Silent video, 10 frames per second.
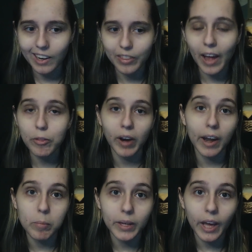That's
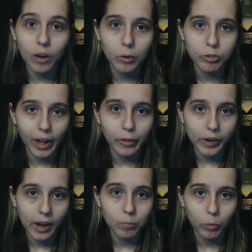Random again, which That's
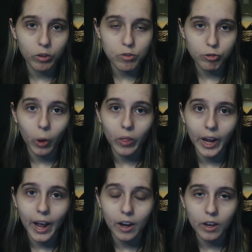Random was the show that
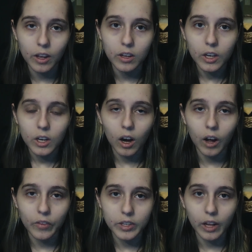I edited
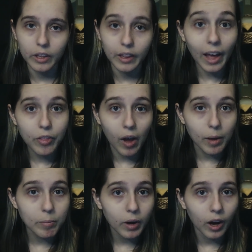on the telly last
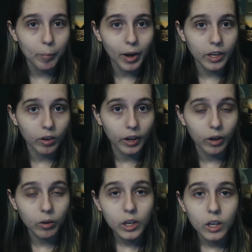time, about a year
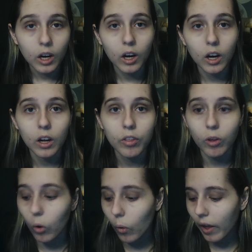ago.
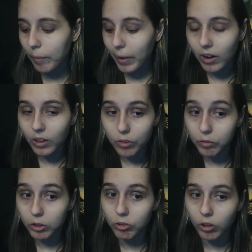So apparently the
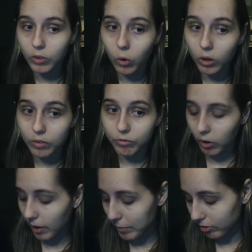footage is all recorded
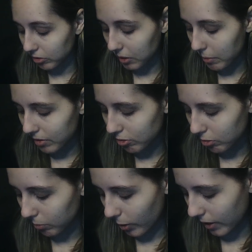for it. I'm actually gonna message
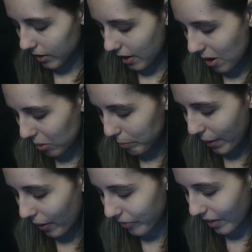him right now
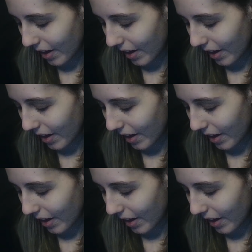about